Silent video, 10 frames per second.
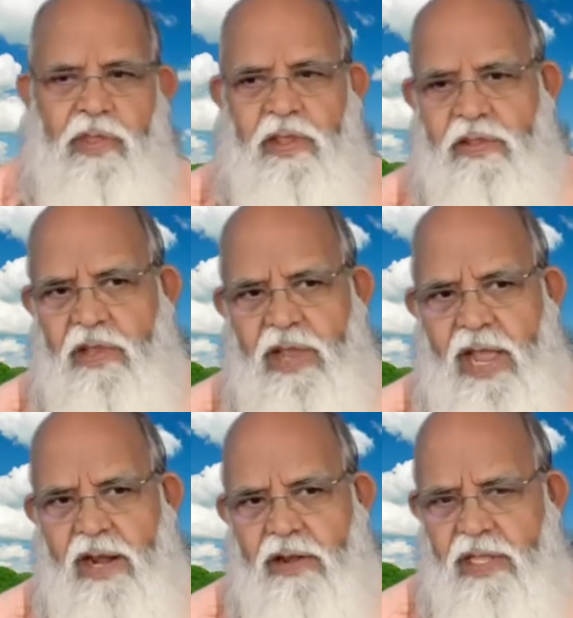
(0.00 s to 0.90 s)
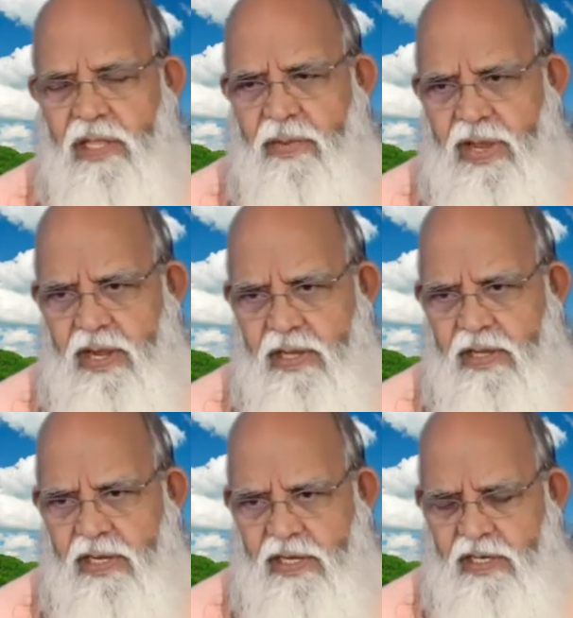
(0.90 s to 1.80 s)
He said, I'll ring the bell,
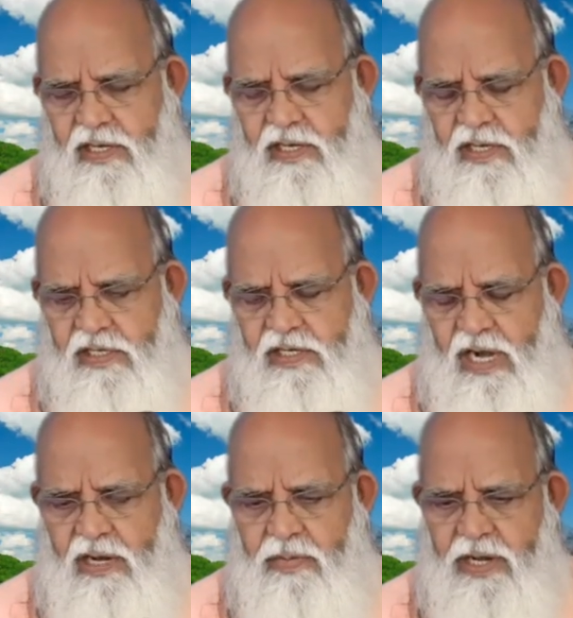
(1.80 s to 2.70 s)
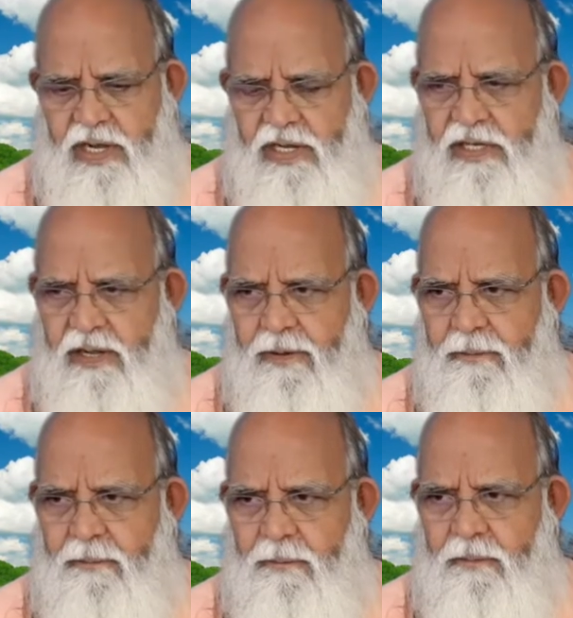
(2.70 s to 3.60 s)
tang, tang, tang, start meditation.
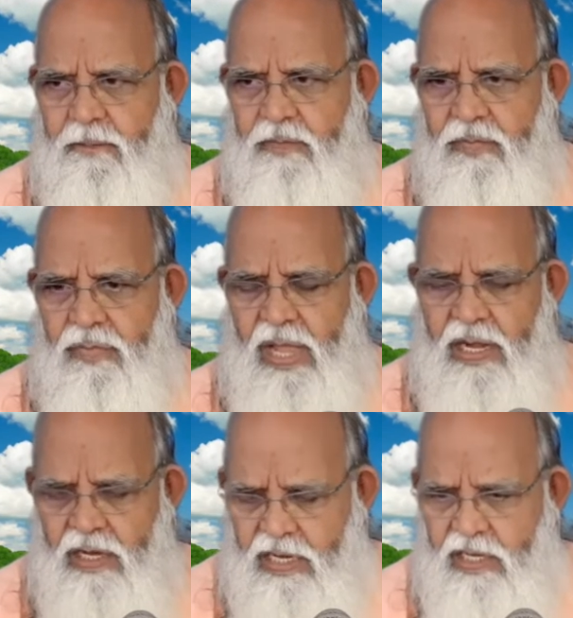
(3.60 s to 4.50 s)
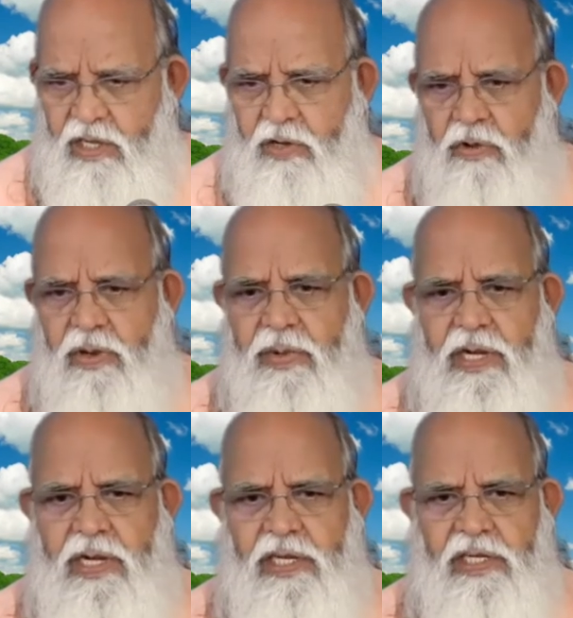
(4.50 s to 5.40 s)
And continue doing
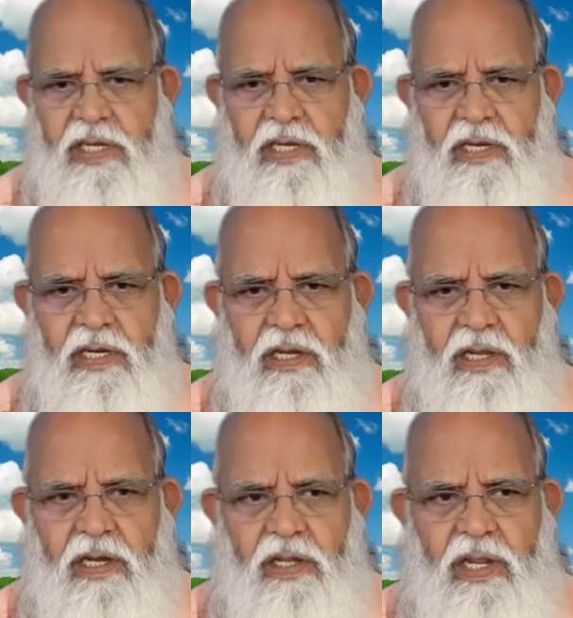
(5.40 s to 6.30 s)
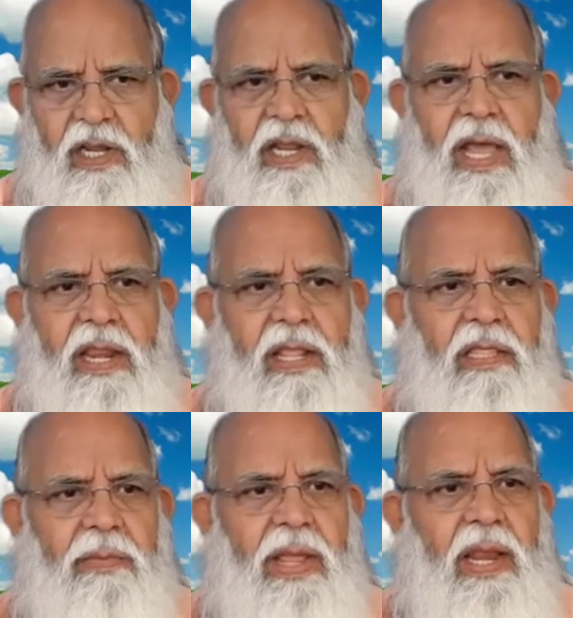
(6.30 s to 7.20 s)
meditation till I ring
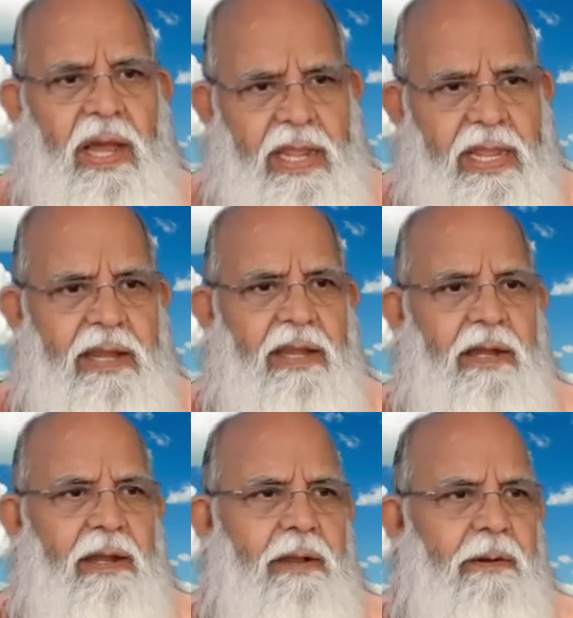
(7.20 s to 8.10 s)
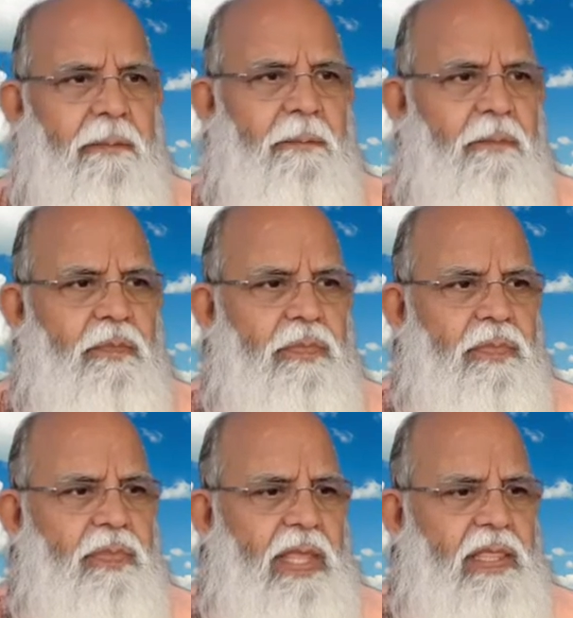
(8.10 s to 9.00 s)
the bell again
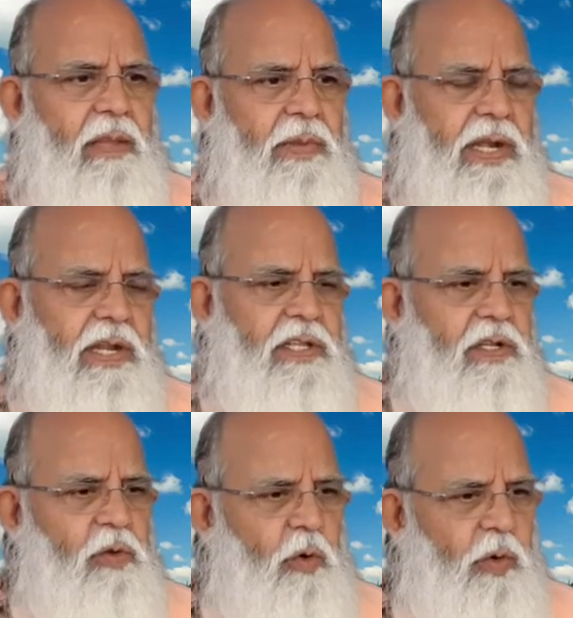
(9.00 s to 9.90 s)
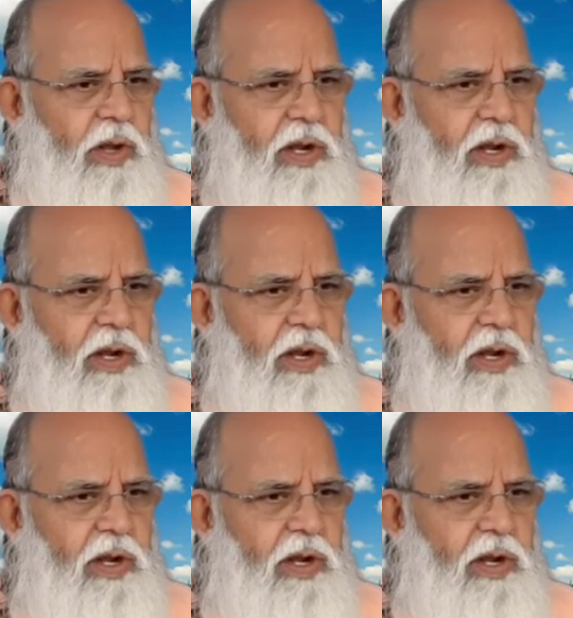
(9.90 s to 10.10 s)
then the meditation is over.